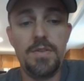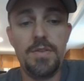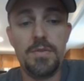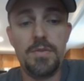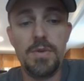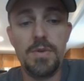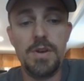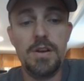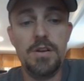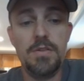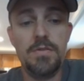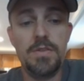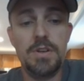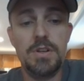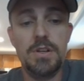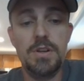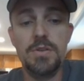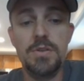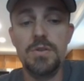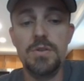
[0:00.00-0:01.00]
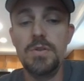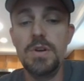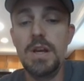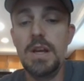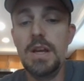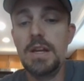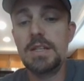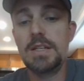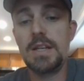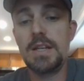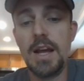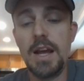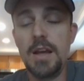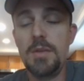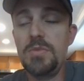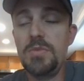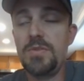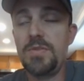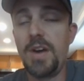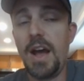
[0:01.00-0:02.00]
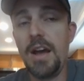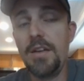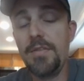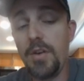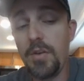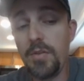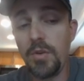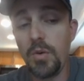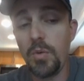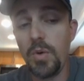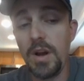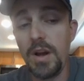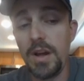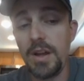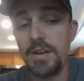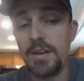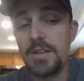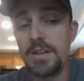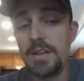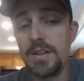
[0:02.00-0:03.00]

3/2 times 5/1.